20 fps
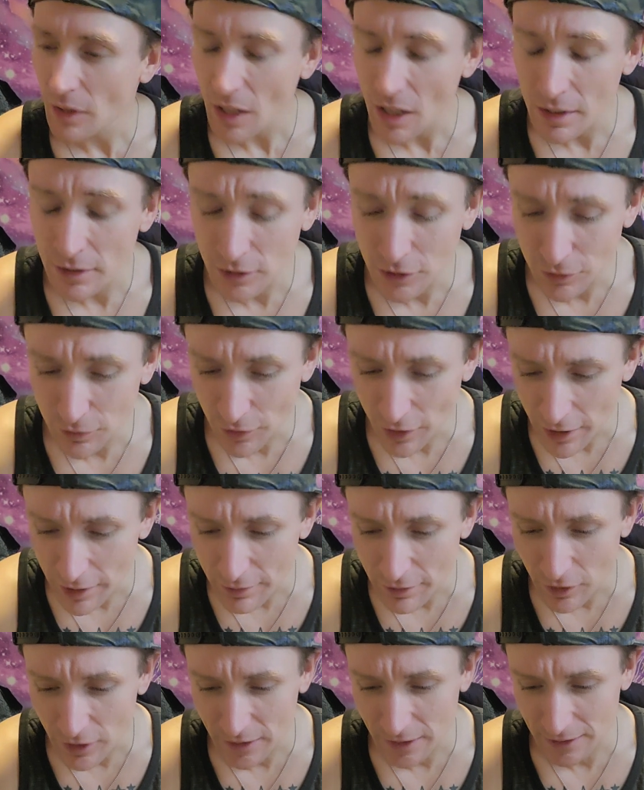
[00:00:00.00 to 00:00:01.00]
I was very,
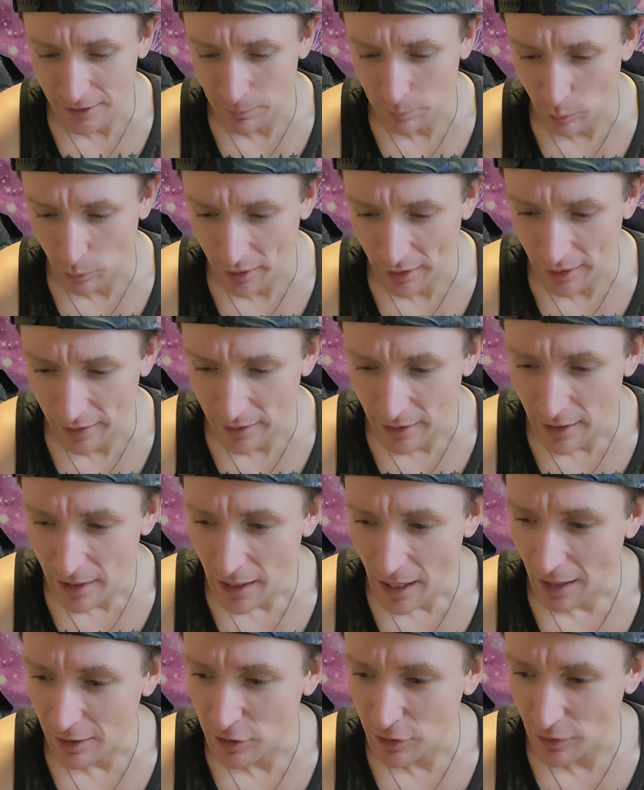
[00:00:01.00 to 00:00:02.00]
very disappointed.
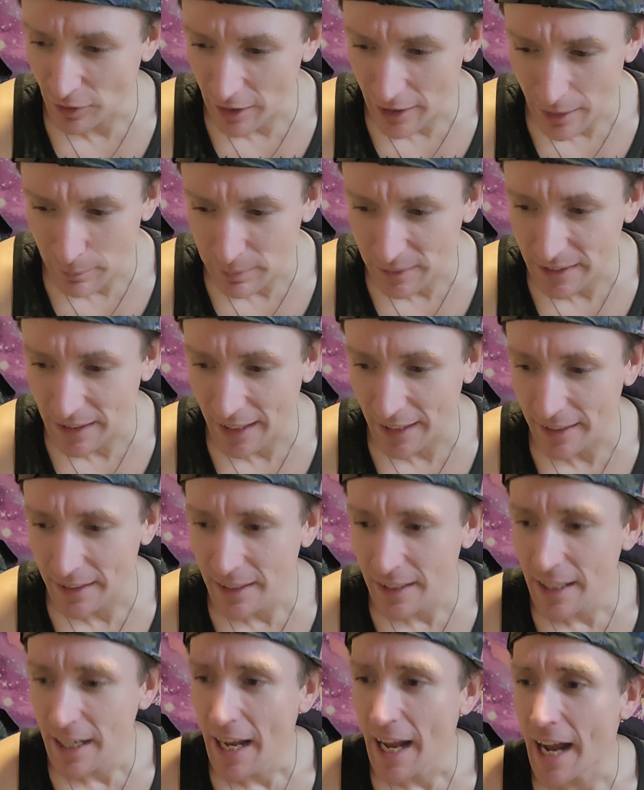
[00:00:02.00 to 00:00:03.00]
I was very upset.
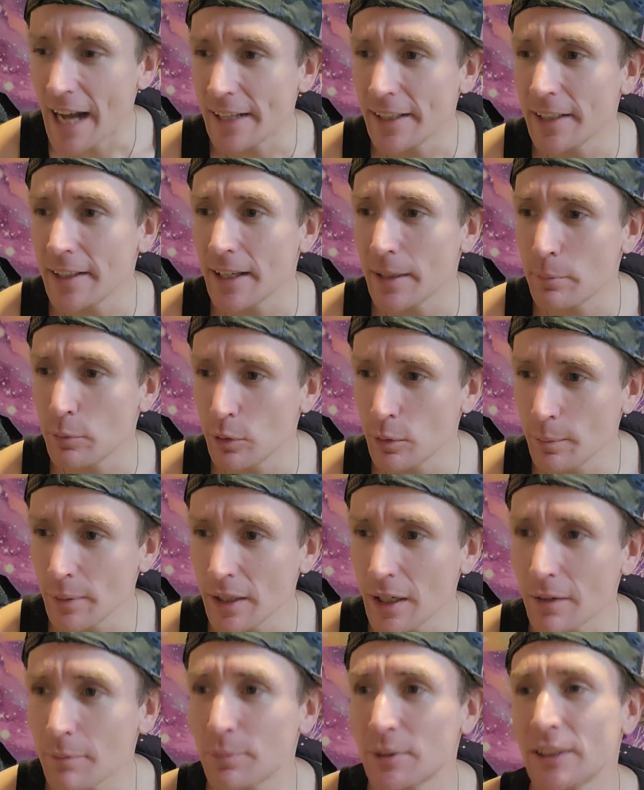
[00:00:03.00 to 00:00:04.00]
And then they moved me
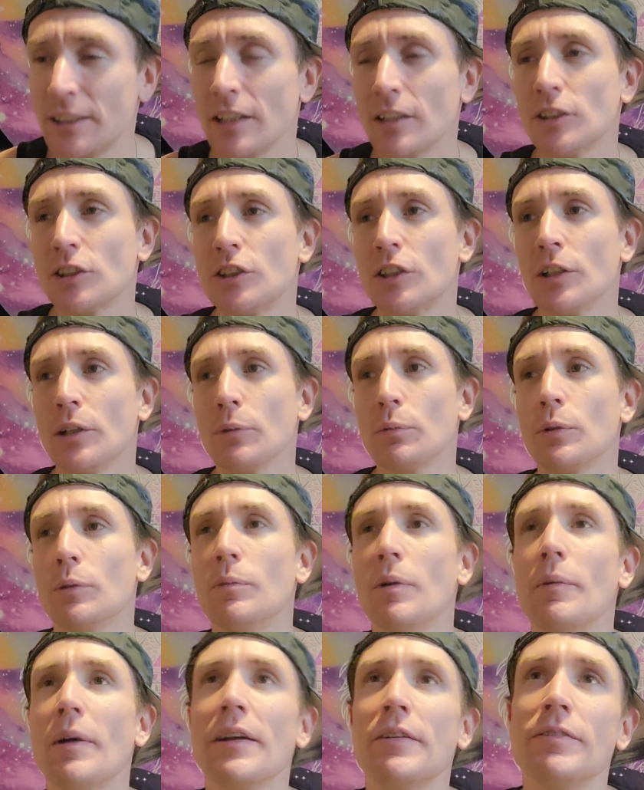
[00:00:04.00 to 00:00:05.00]
upstairs to the room.
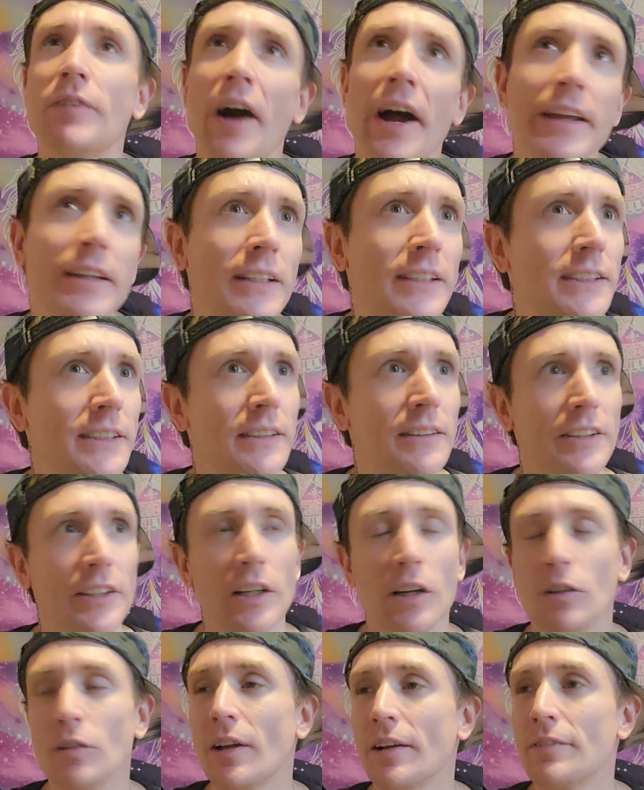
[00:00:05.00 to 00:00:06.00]
I'm like, finally,
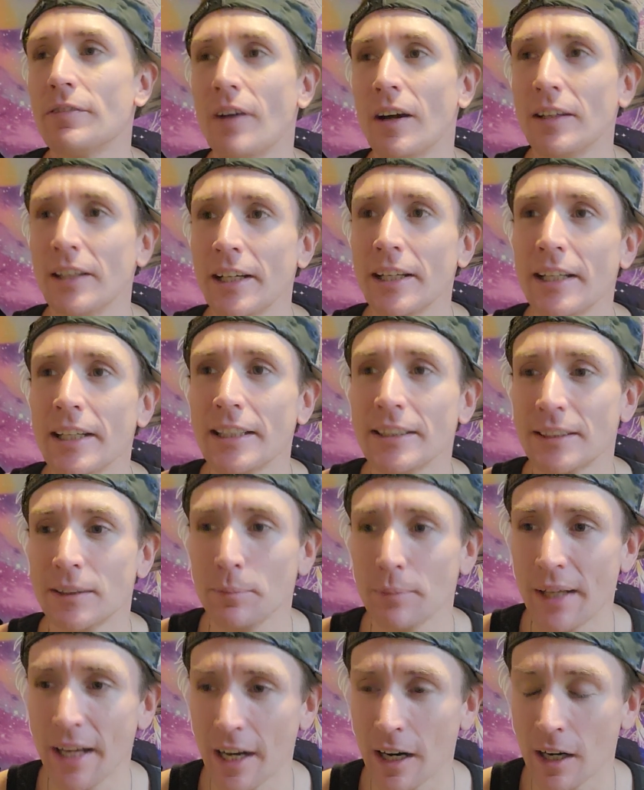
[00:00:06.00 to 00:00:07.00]
finally going to get
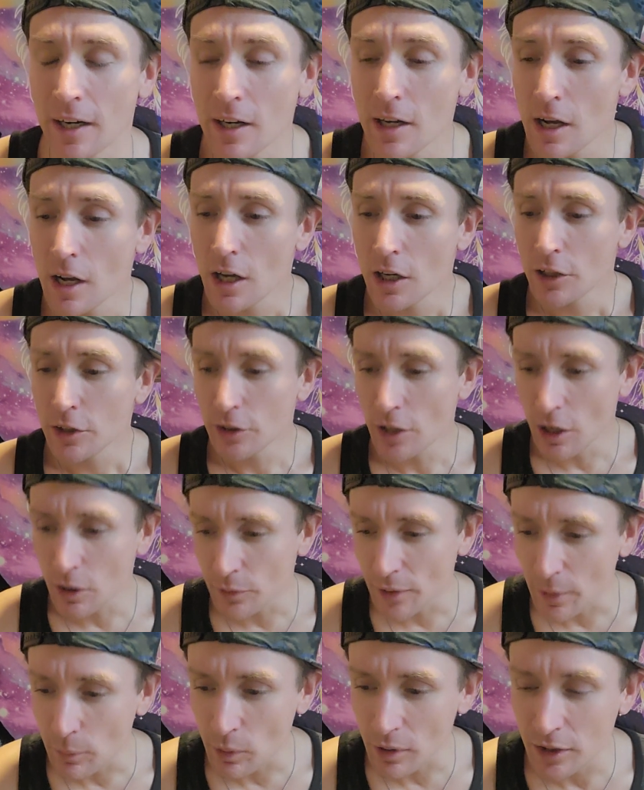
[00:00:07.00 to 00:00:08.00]
some care. No,
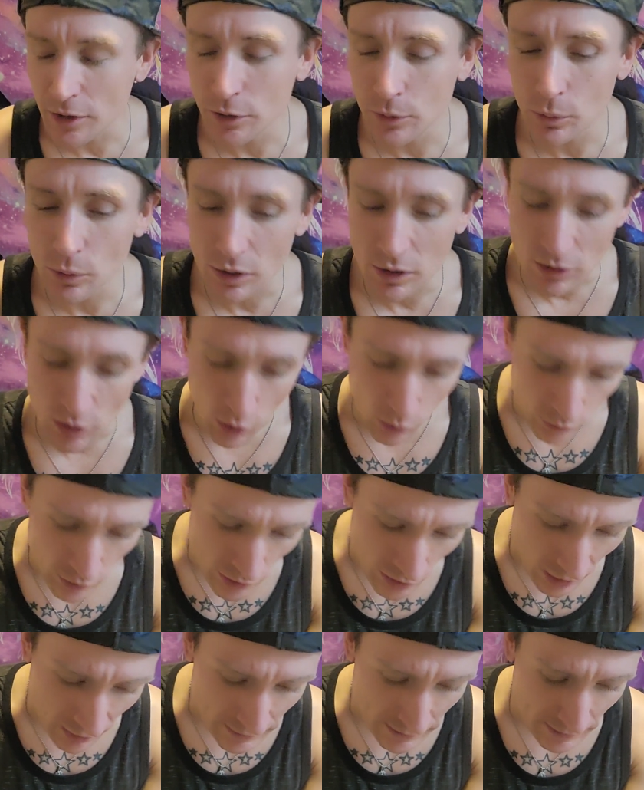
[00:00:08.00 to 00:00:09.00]
they want to do a
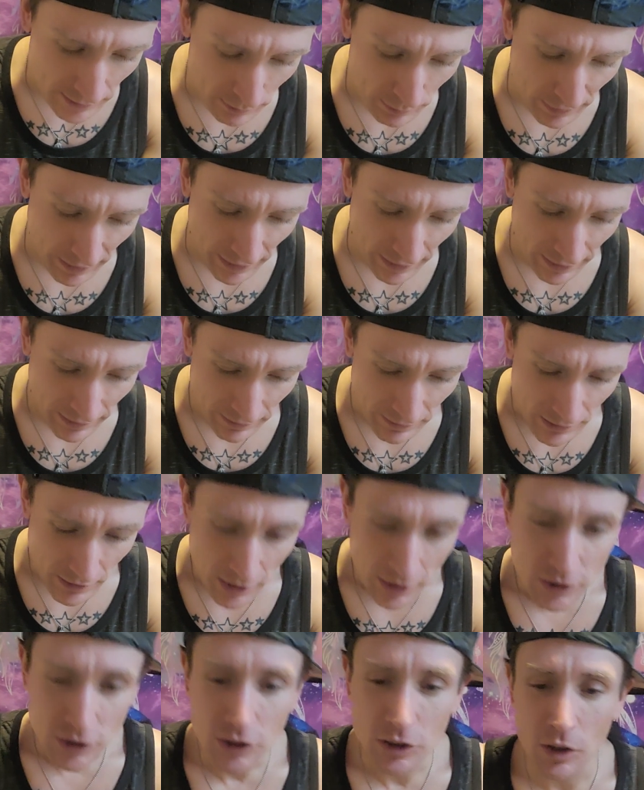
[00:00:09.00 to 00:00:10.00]
colonoscopy.
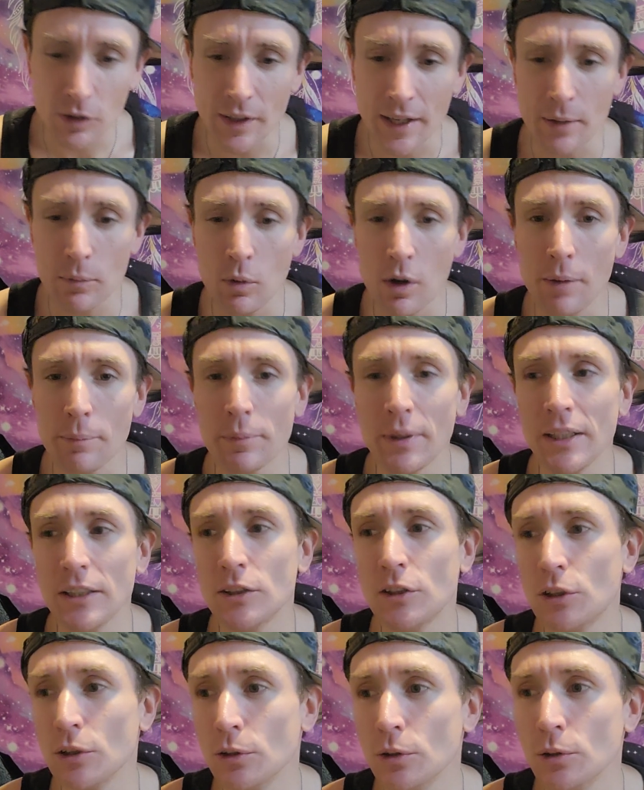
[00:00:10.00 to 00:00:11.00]
So they want me
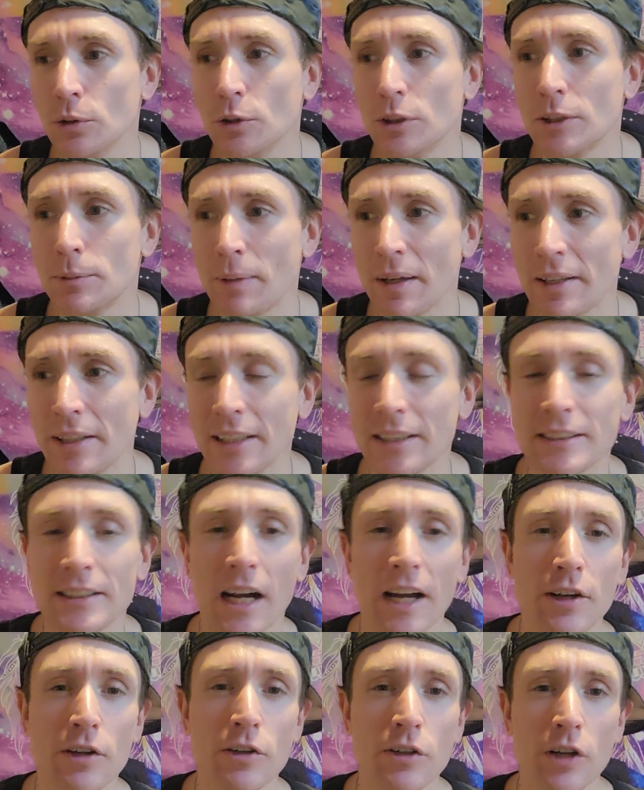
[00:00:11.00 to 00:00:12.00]
to spend the
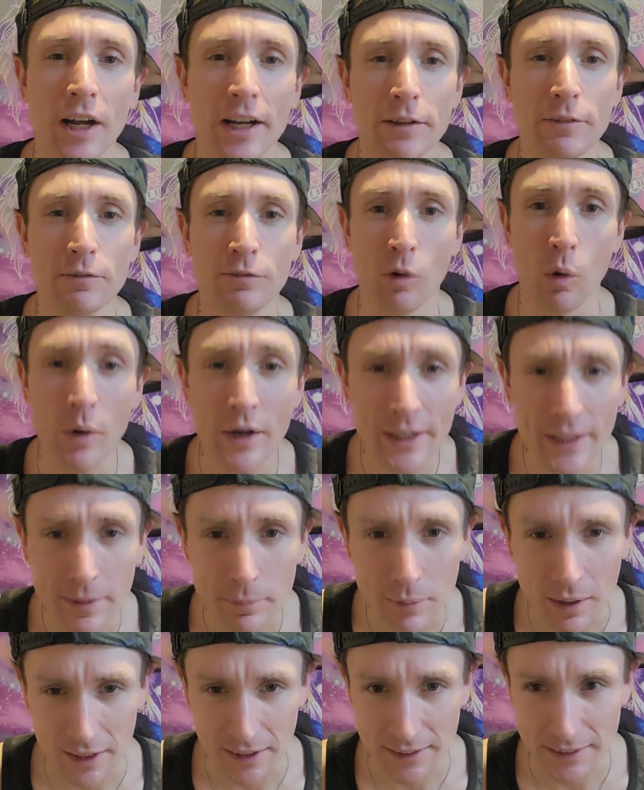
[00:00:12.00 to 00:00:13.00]
entire night voiding
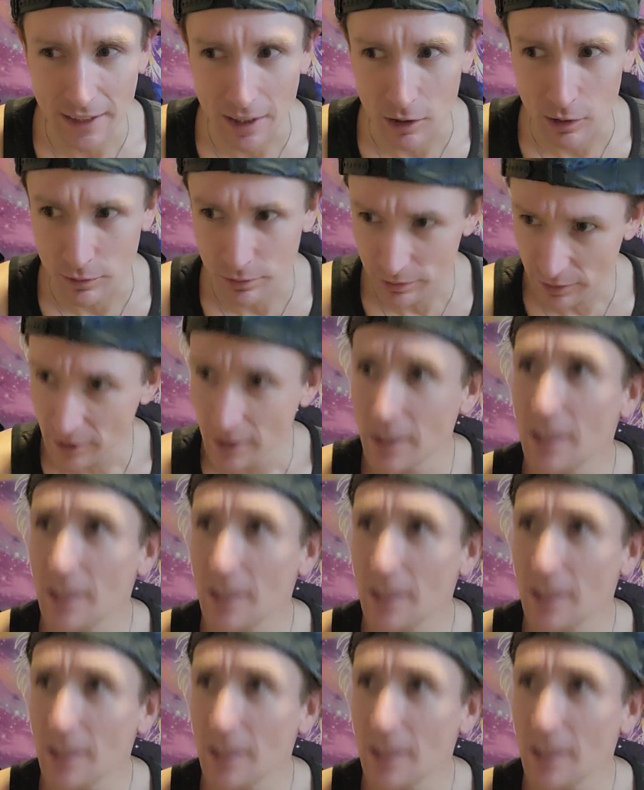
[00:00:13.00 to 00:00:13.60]
myself